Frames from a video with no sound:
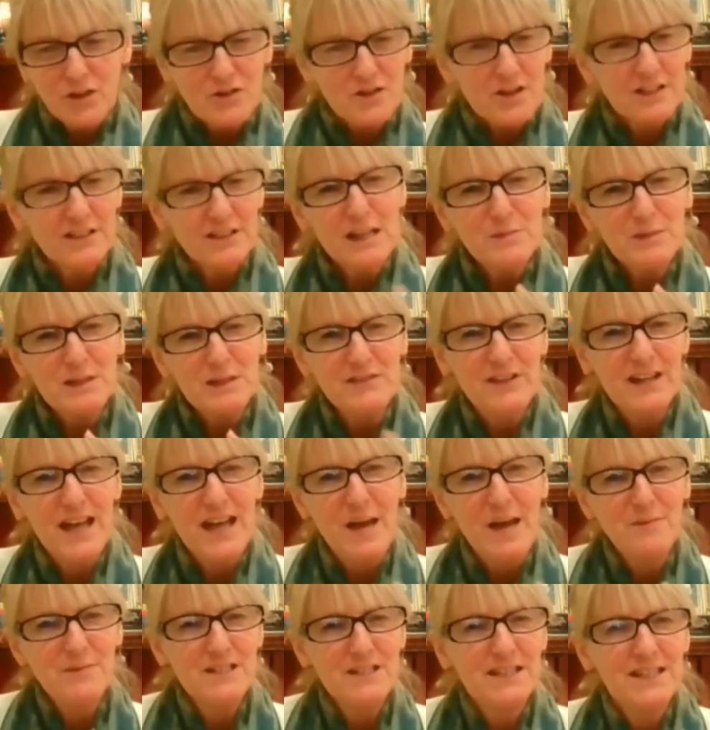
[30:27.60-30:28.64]
so there's a little bit of
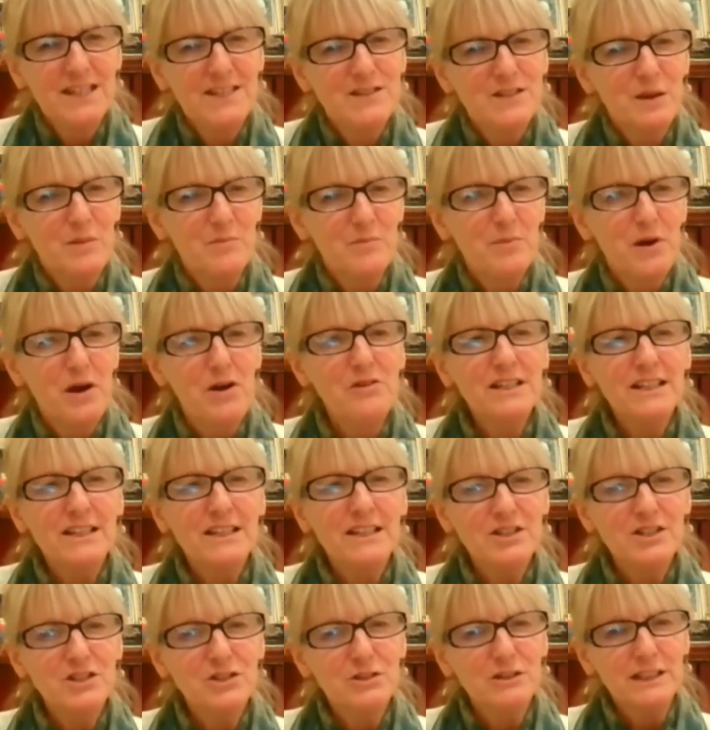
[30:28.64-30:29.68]
an emptiness
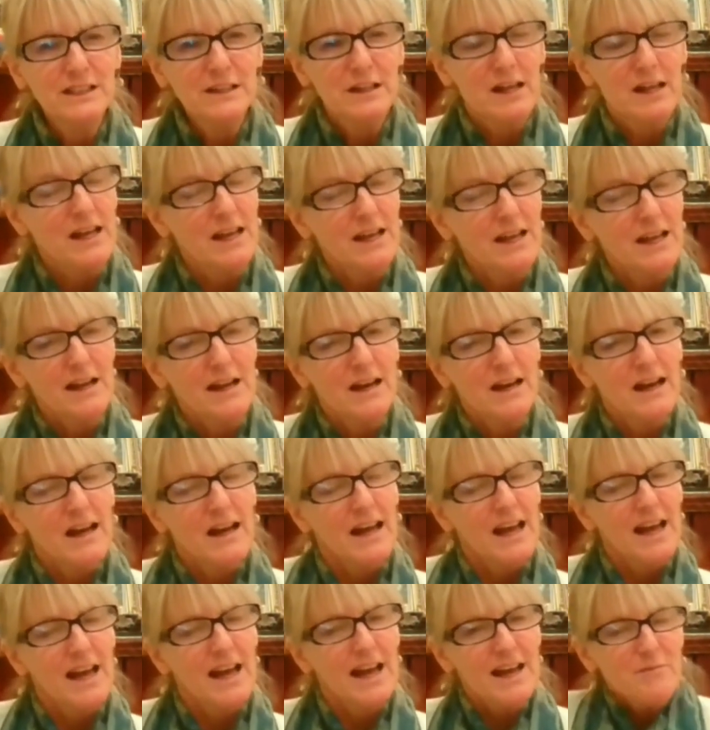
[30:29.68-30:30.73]
component to it.
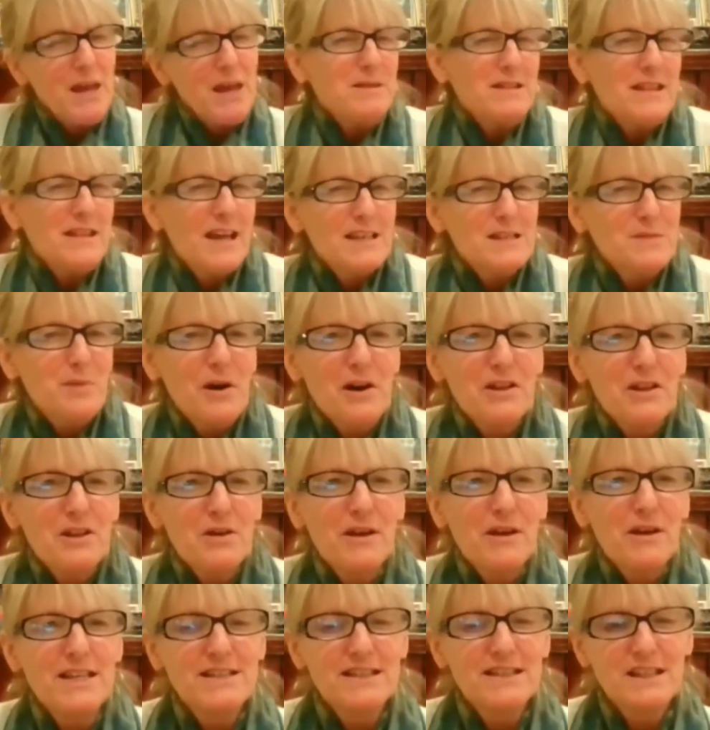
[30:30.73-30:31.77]
And maybe that's part
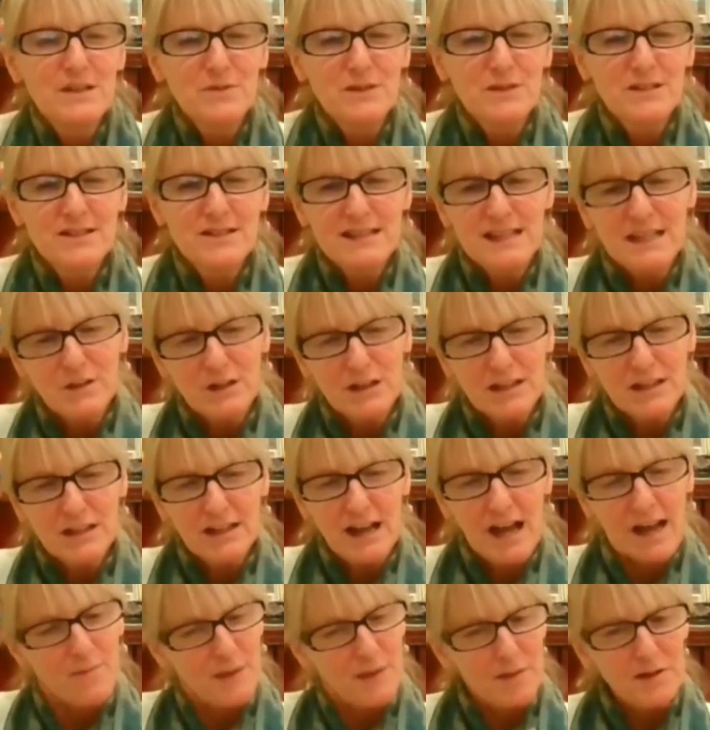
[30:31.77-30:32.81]
of the reason it was
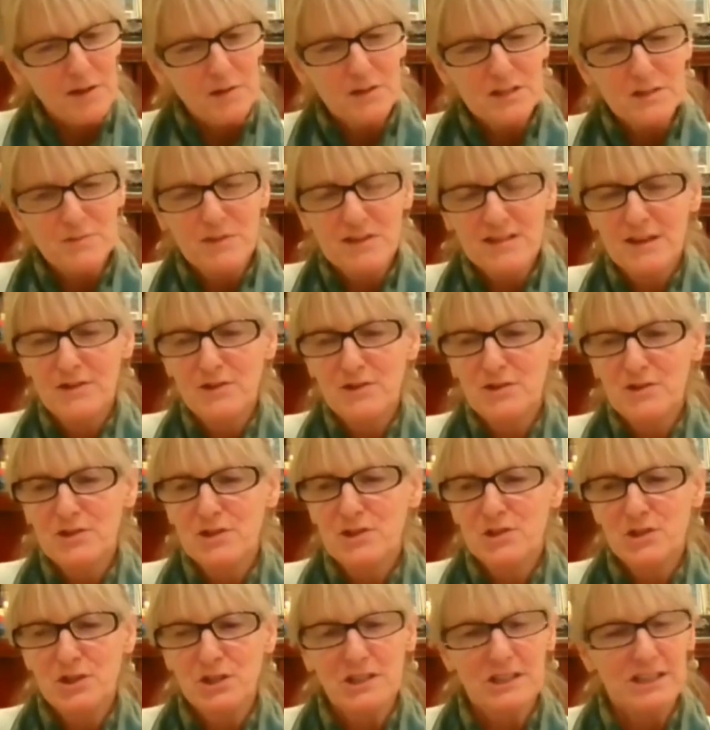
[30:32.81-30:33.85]
secret. Maybe it was
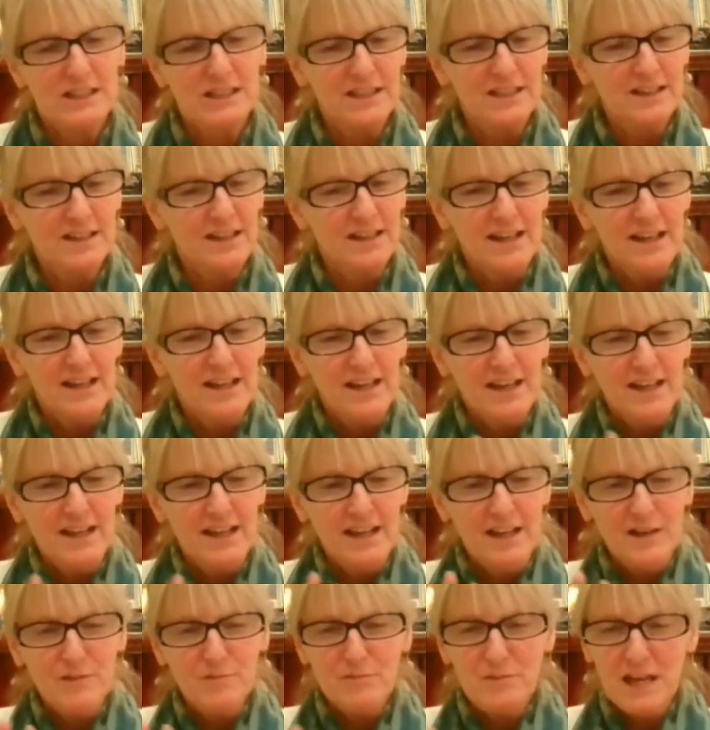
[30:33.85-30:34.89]
misunderstood.
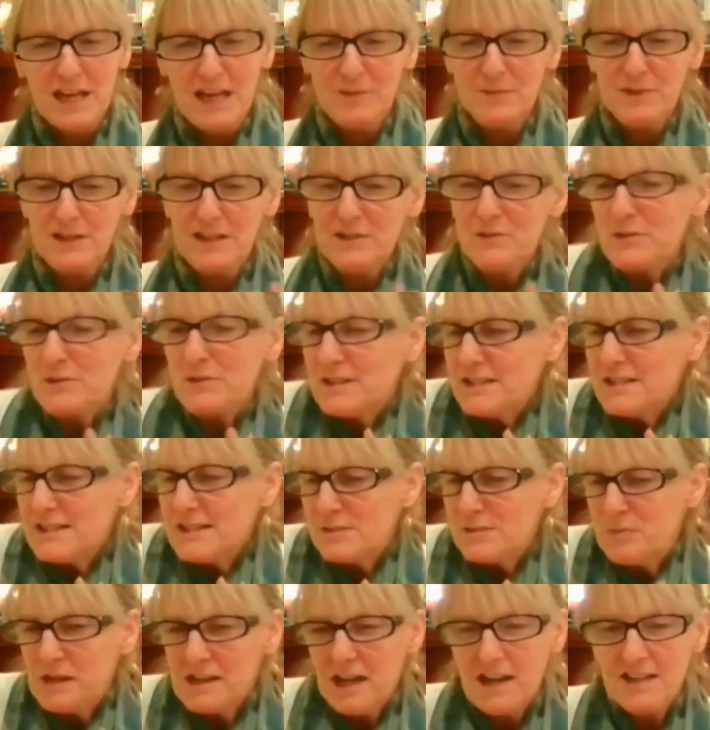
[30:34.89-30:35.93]
Maybe it
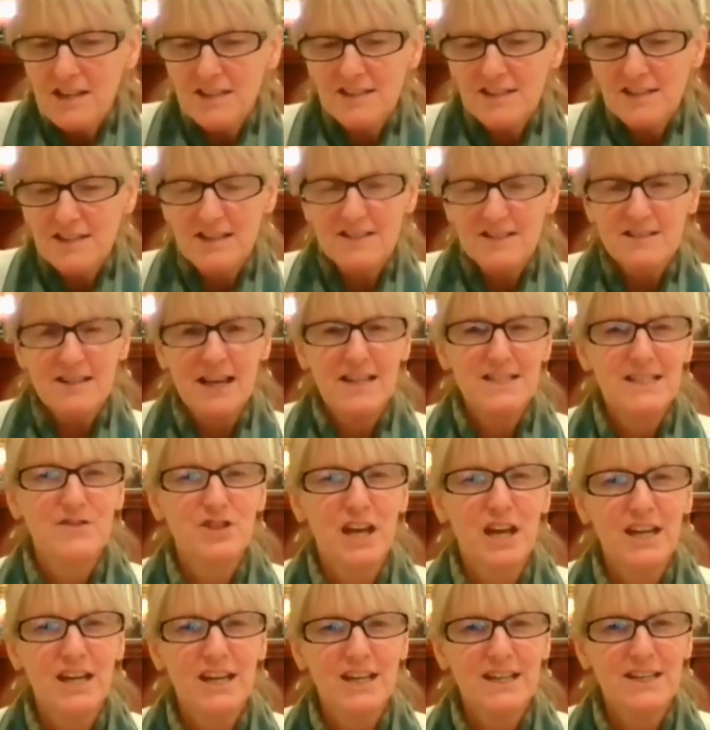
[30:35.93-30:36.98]
was because this
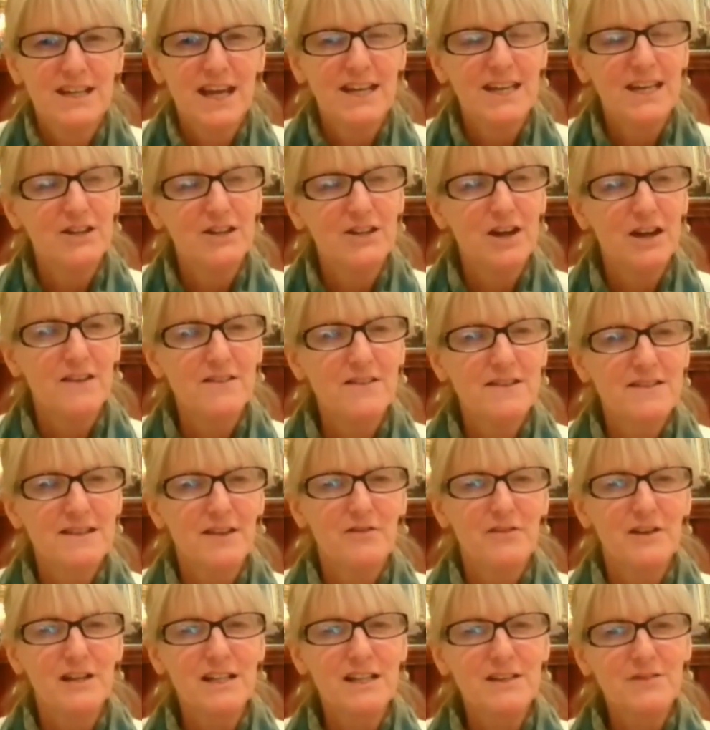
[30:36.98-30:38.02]
idea of taking on the
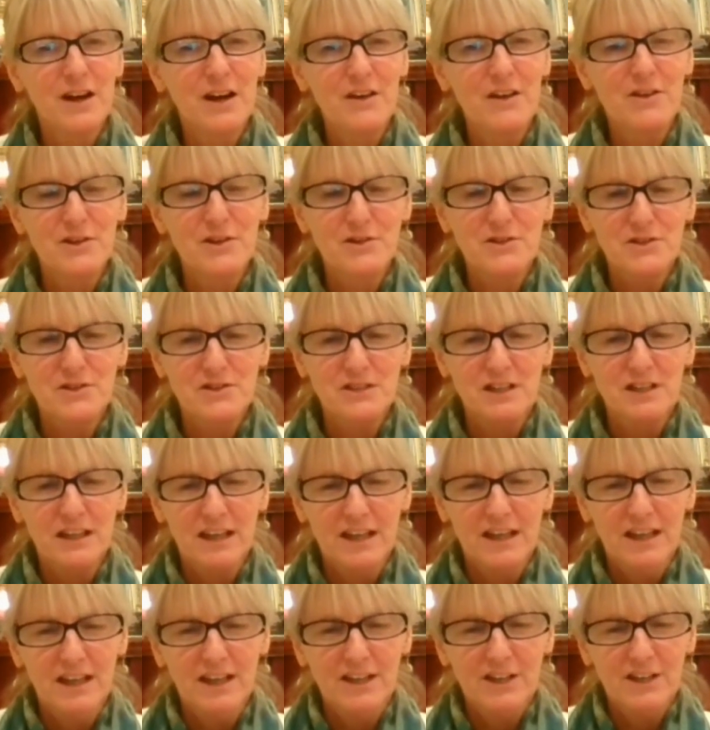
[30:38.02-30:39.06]
suffering of others,
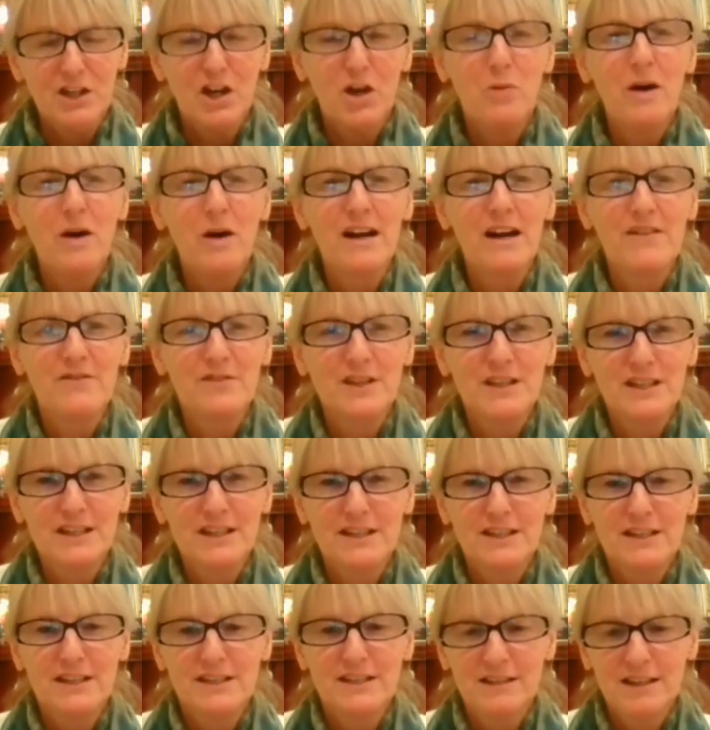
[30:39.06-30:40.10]
you know, one of
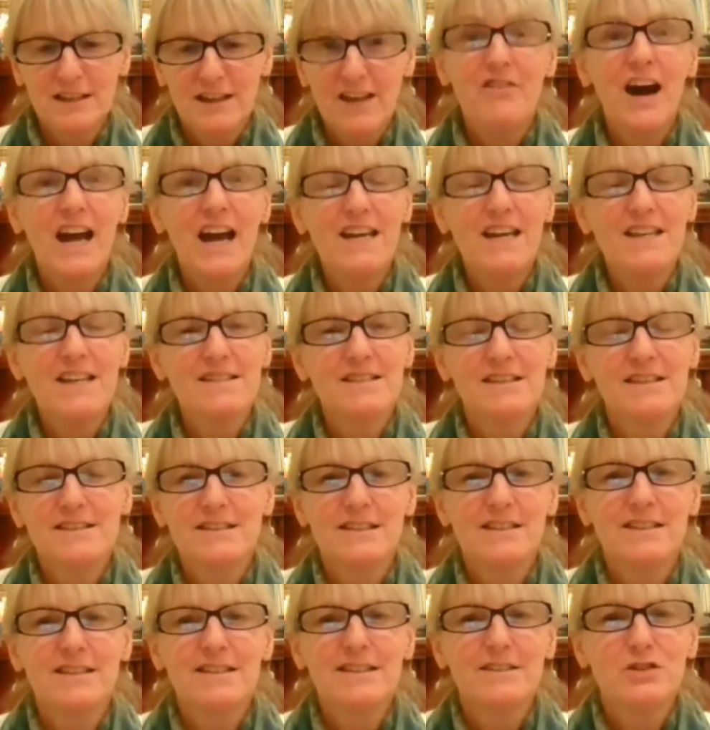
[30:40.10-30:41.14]
the
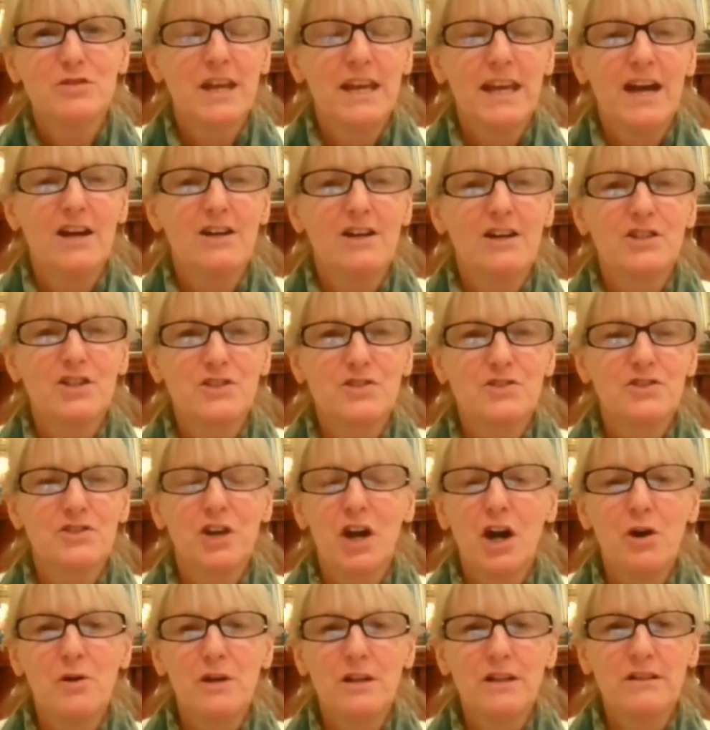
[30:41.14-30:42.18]
advices is you can't just
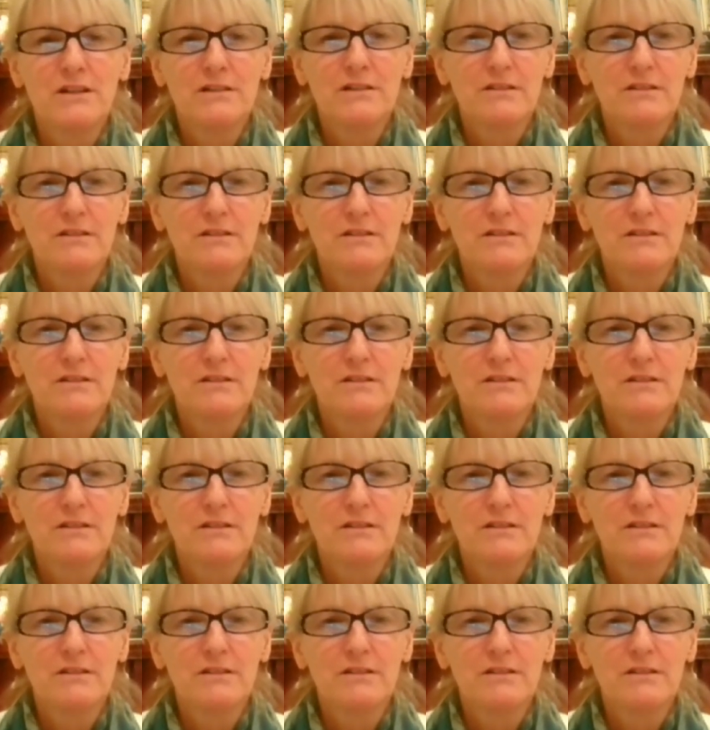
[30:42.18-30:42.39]
go